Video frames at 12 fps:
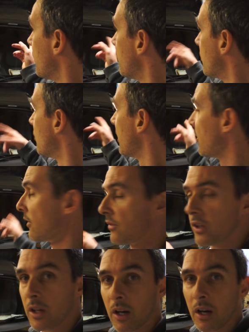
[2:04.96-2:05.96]
rear of
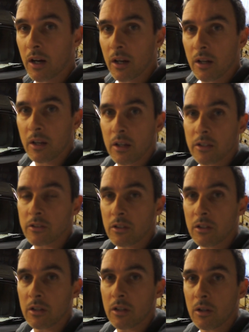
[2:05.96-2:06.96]
the car to
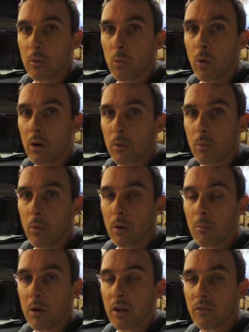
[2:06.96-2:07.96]
look at
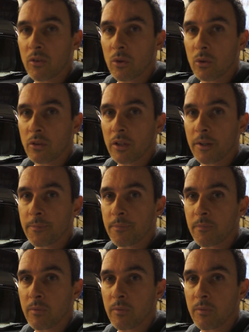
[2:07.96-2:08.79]
what might have caused it.